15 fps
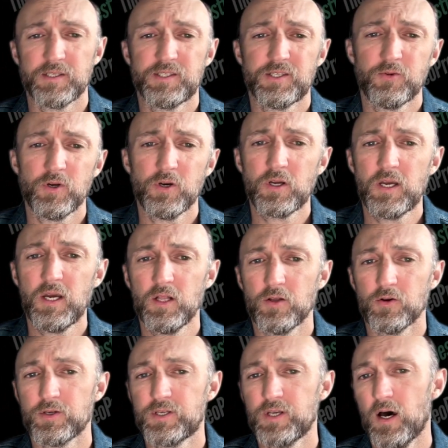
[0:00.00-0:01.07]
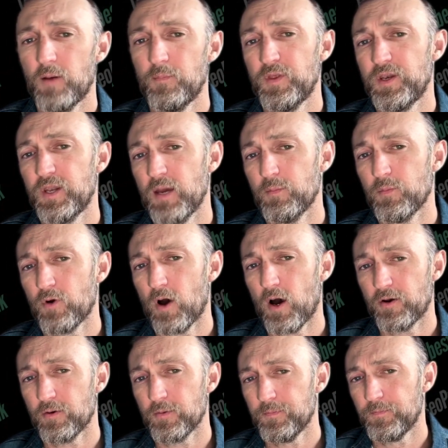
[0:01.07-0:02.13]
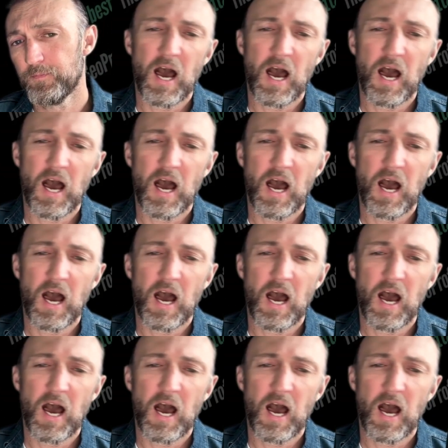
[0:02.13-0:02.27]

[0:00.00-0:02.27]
serial killer dubbed the Night Marauder.